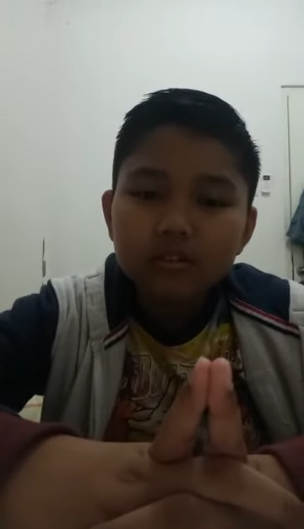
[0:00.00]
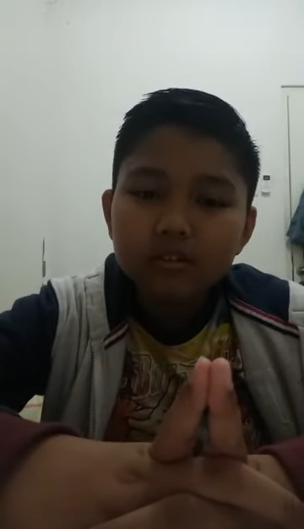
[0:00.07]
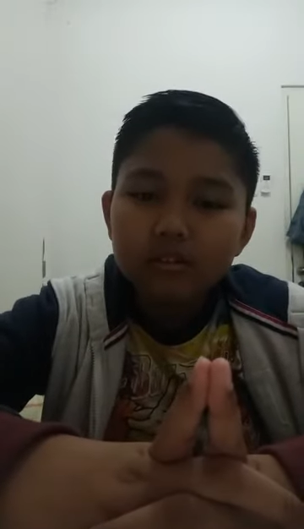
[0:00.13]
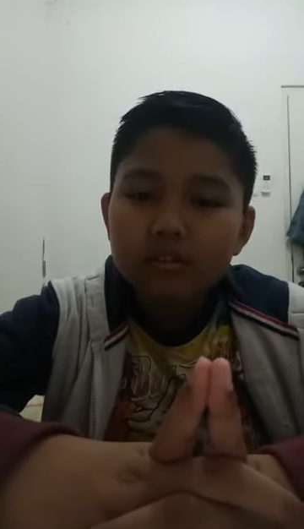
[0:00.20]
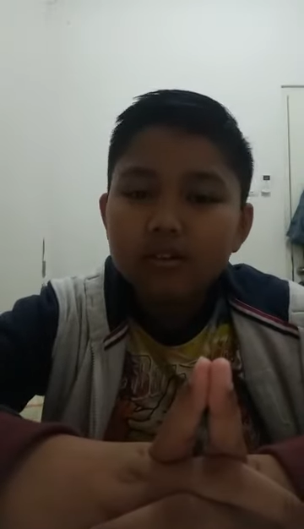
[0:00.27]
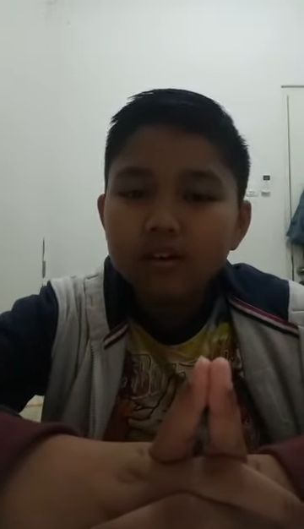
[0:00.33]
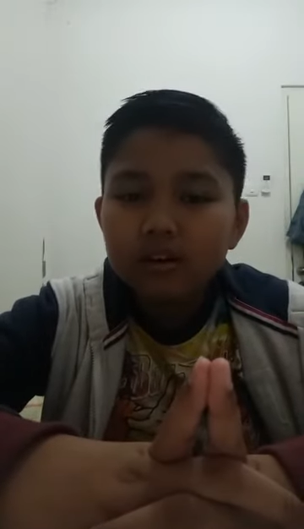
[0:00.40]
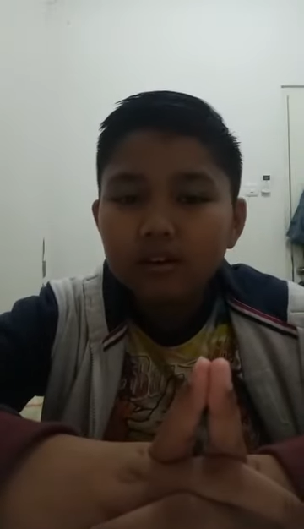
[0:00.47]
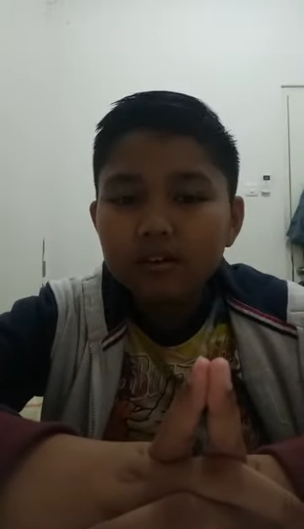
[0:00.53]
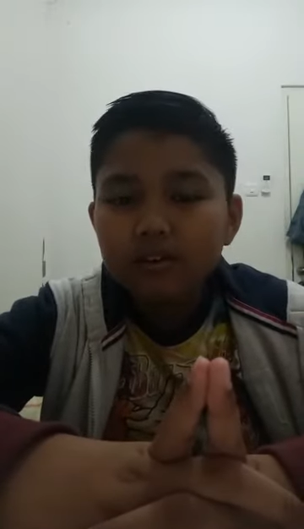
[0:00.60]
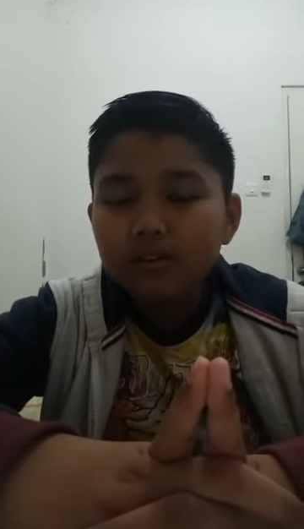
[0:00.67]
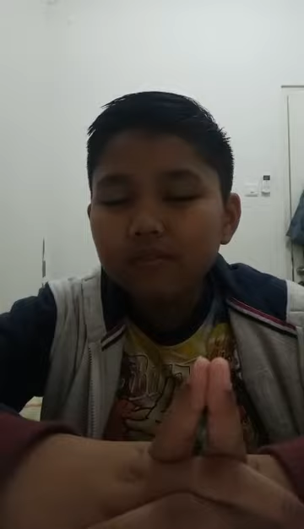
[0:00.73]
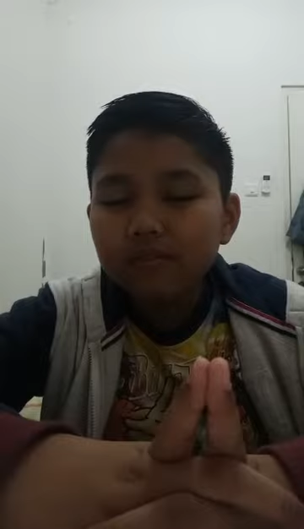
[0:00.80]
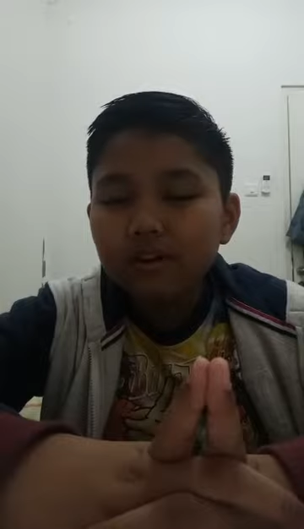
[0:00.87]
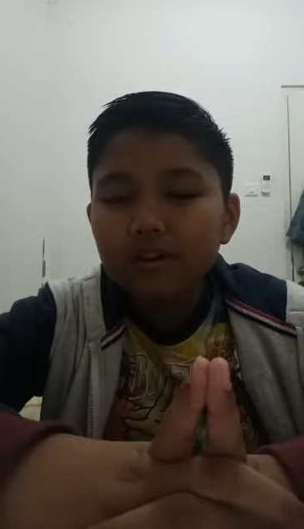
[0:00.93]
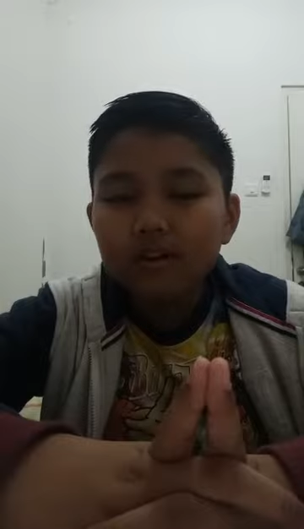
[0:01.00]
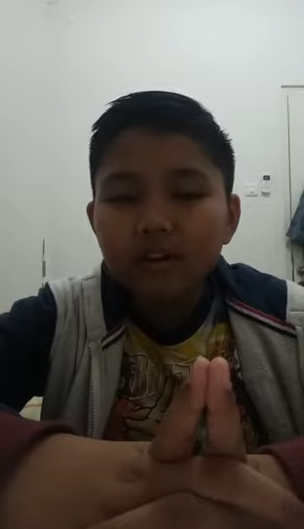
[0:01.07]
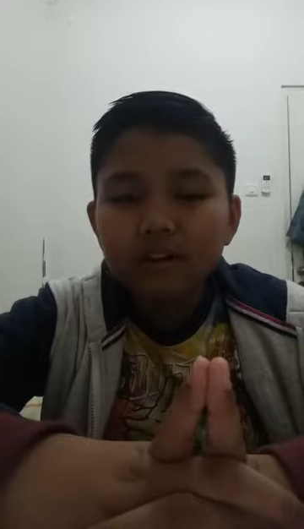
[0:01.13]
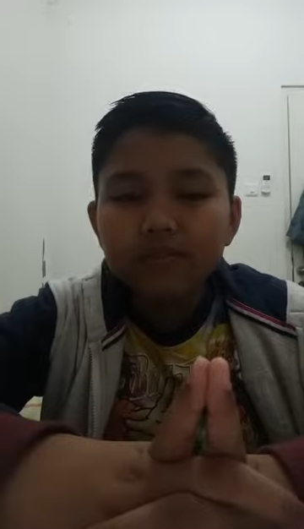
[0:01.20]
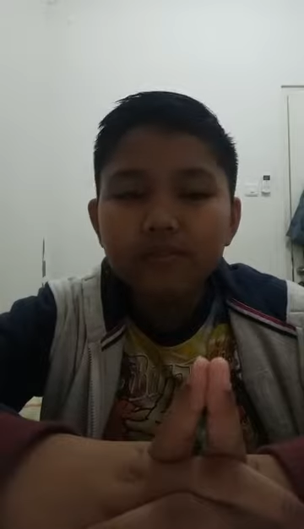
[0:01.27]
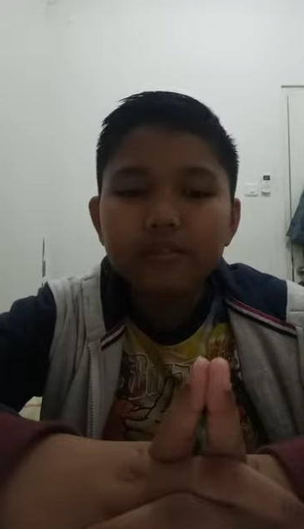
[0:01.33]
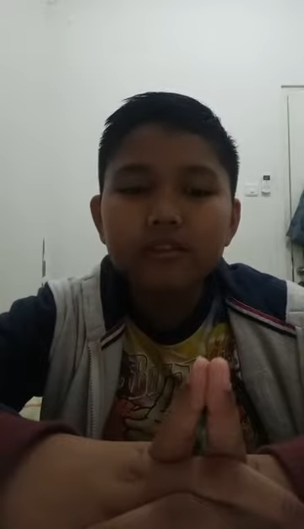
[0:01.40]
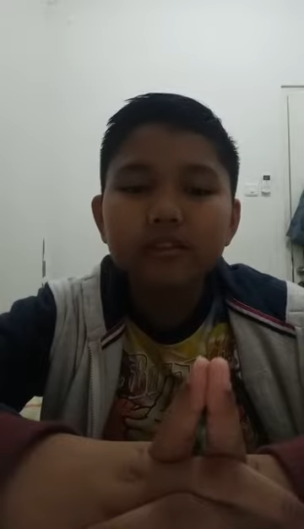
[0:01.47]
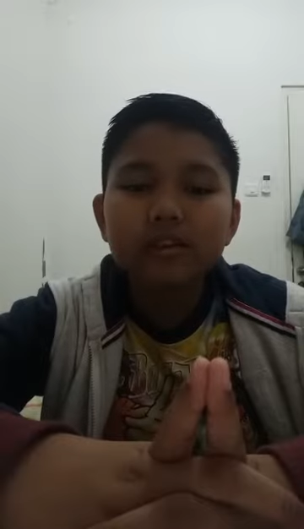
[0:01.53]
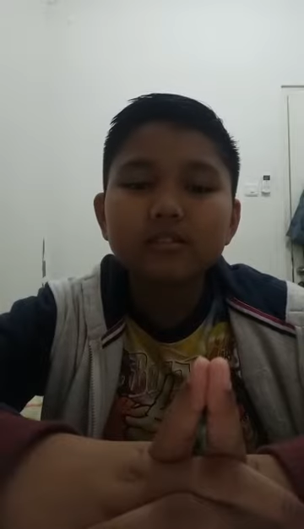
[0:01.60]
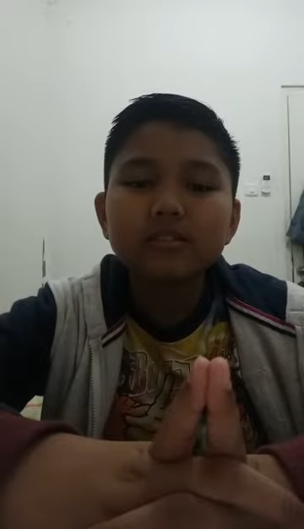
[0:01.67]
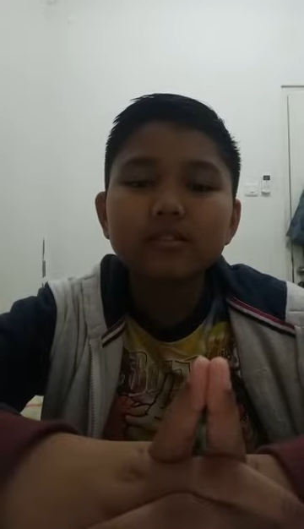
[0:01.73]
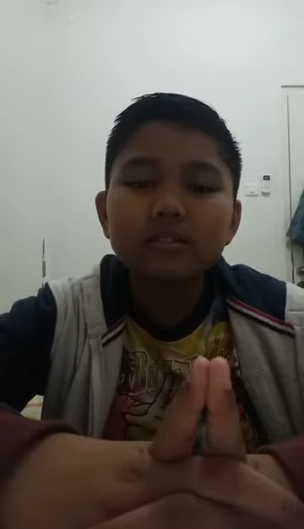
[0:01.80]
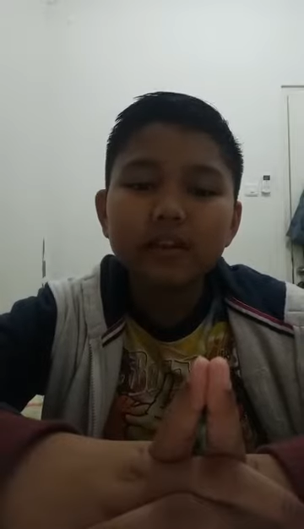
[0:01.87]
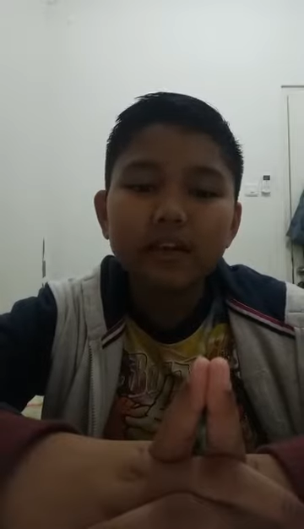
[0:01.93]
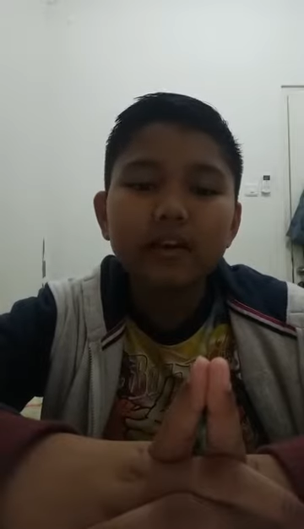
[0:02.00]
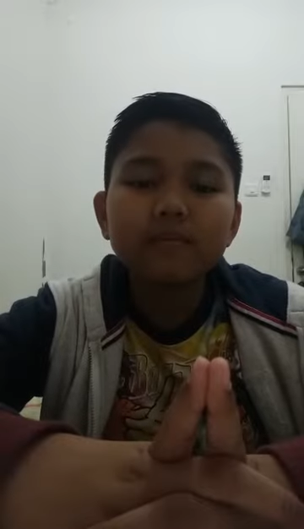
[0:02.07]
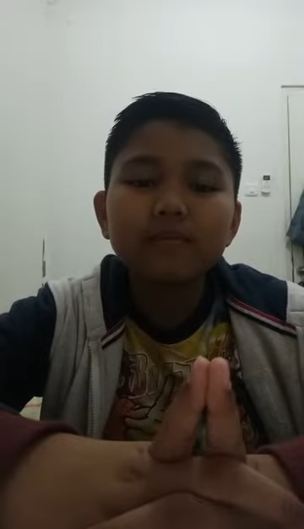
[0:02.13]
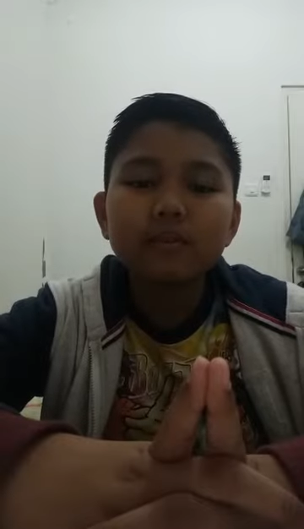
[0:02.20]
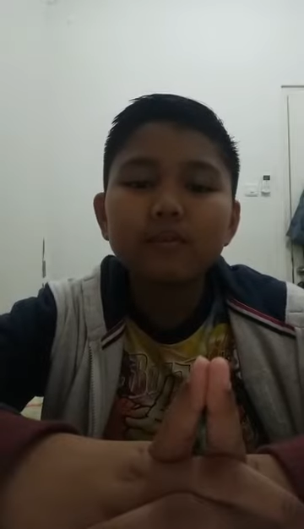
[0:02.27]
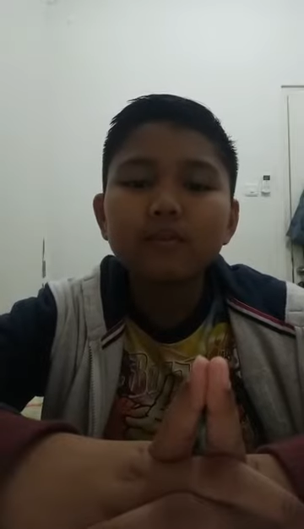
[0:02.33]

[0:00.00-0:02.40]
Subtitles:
And if I have an exam,